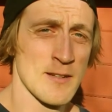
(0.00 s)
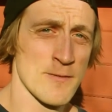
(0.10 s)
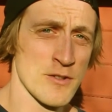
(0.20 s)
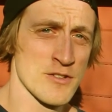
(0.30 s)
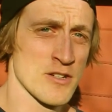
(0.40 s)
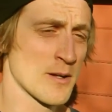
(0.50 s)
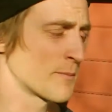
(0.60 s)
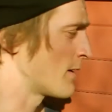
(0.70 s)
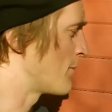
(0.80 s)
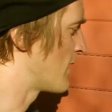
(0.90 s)
in the future I'm
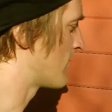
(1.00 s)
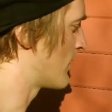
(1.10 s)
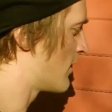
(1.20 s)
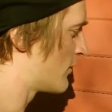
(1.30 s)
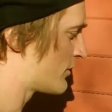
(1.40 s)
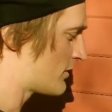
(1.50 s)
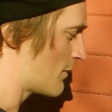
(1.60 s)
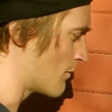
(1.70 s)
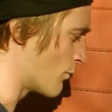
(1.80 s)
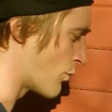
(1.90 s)
gonna make videos
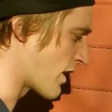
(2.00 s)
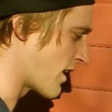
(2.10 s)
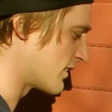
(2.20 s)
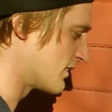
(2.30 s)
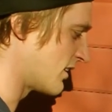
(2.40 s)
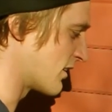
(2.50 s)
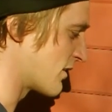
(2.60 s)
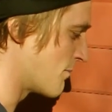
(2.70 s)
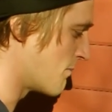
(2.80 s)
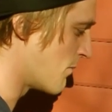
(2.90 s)
where I
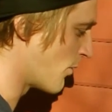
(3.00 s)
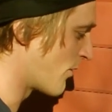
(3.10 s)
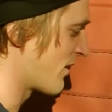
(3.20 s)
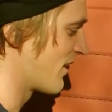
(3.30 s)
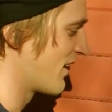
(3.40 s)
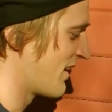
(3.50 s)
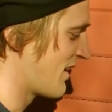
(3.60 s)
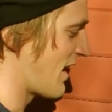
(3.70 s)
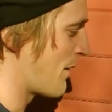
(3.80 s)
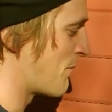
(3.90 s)
talk more
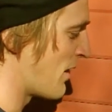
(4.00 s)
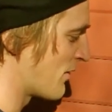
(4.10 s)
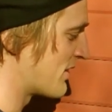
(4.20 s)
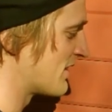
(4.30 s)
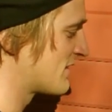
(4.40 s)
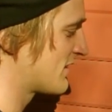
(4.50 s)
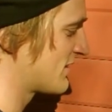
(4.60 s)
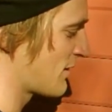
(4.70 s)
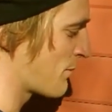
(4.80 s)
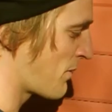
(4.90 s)
about these
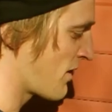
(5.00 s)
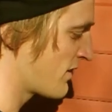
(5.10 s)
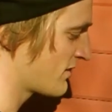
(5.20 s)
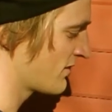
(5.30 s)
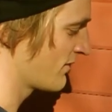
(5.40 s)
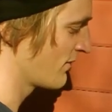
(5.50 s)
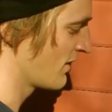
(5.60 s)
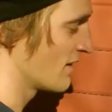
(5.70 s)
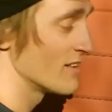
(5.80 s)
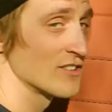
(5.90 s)
subparts,
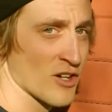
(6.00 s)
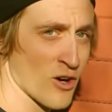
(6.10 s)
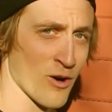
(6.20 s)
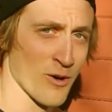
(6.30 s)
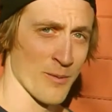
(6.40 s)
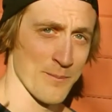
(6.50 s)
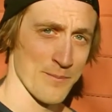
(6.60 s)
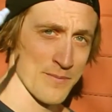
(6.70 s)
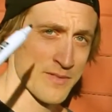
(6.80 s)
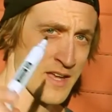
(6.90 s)
so
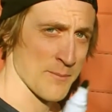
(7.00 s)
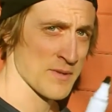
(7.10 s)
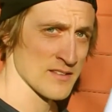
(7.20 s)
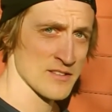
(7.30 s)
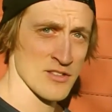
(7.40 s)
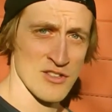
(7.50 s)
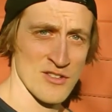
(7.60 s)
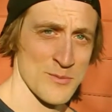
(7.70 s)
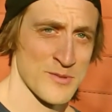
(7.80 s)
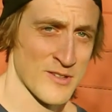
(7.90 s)
that means you should
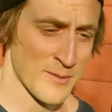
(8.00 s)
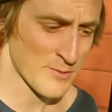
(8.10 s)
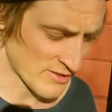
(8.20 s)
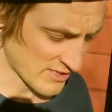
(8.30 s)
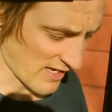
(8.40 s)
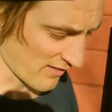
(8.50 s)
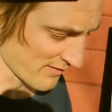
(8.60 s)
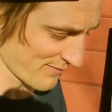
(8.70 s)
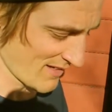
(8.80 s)
subscribe to the channel,